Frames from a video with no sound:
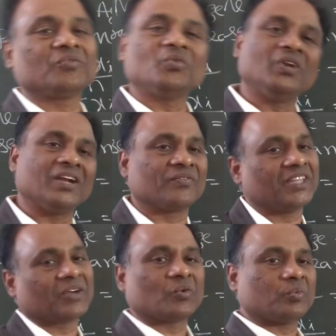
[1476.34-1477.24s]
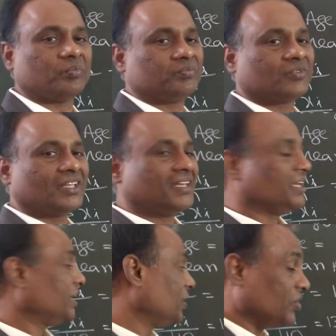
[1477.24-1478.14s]
who left the group?
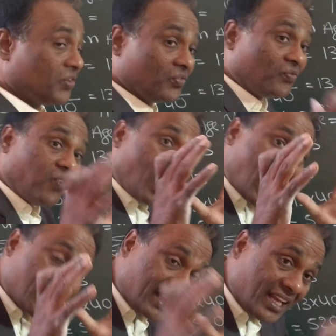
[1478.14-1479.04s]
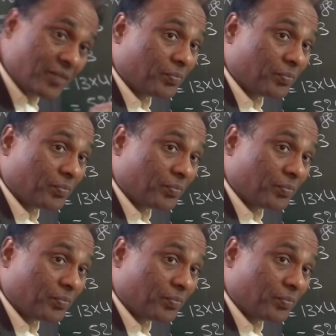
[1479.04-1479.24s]
40